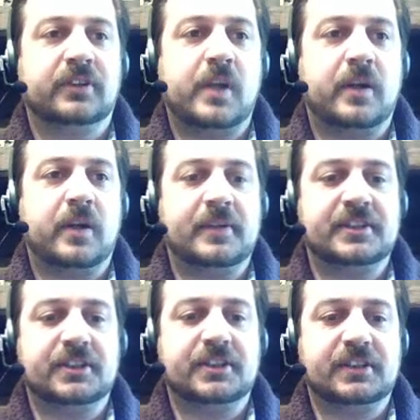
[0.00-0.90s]
No error
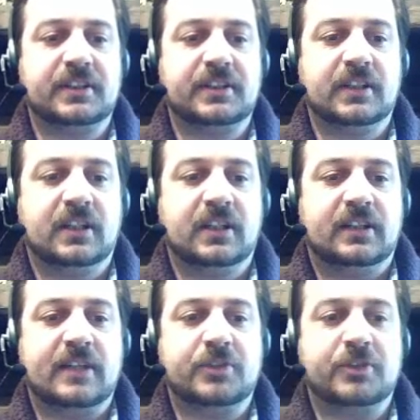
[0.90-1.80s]
messages.
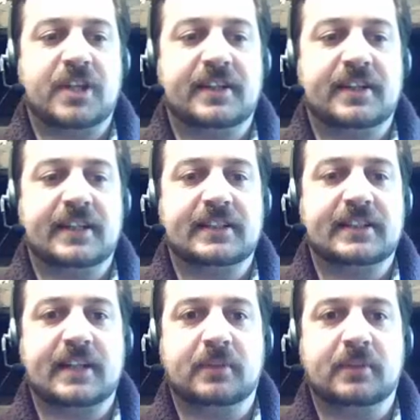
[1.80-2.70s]
Now if we check the
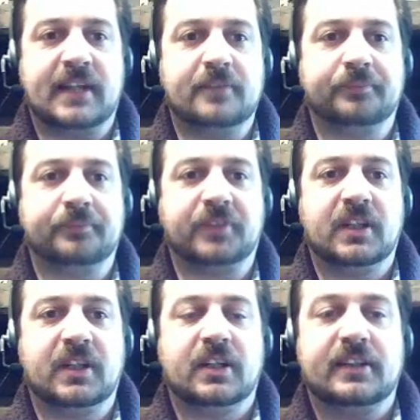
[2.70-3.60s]
data table again,
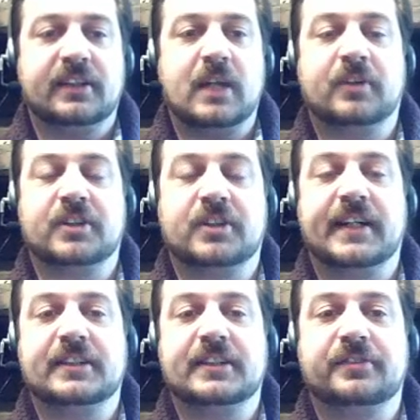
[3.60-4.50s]
now we've got
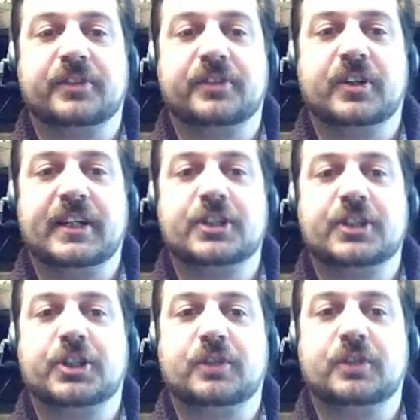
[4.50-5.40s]
data for
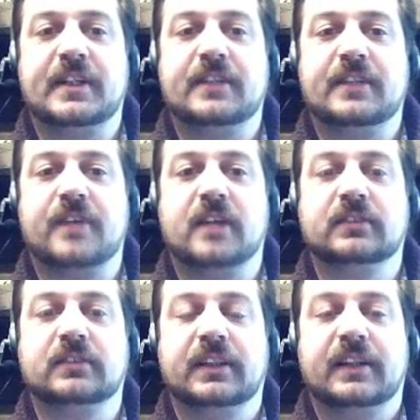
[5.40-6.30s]
each QBD
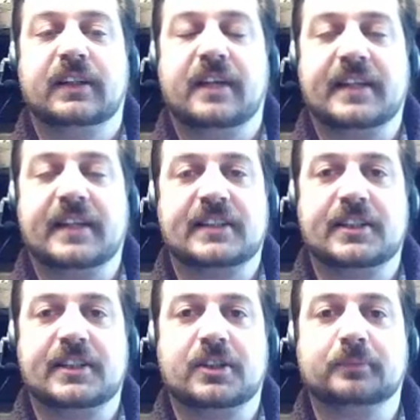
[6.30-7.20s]
file, and that
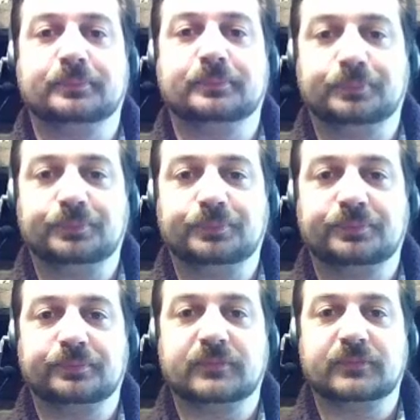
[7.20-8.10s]
set it up.
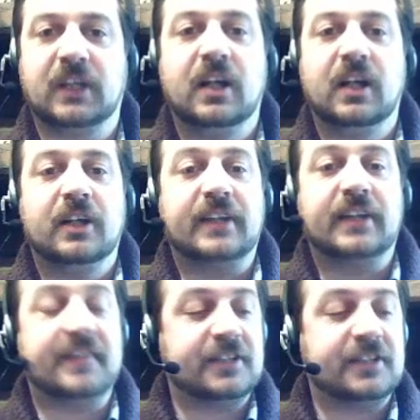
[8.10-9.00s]

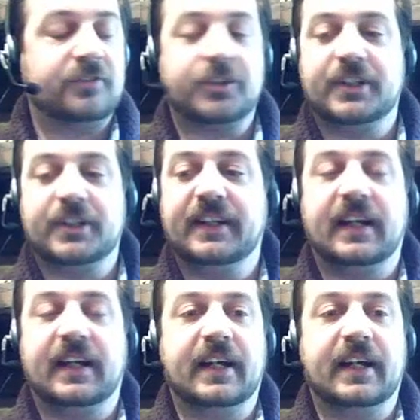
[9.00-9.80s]
Okay, thanks for watching.